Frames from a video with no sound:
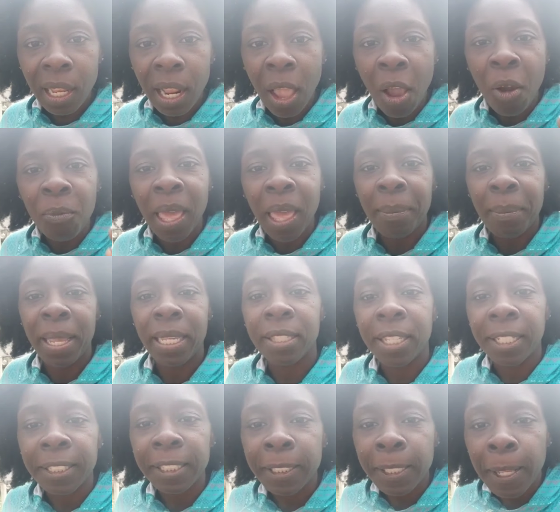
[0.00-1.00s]
I hope that makes
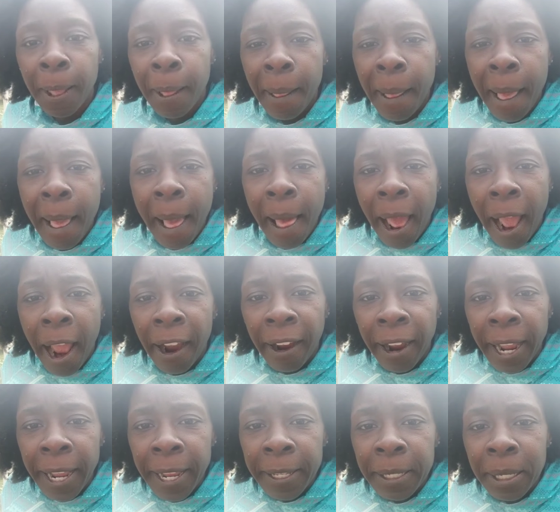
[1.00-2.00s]
sense. All
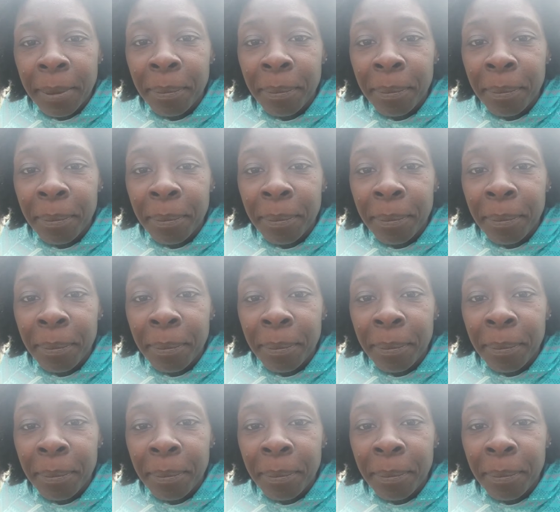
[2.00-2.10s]
right,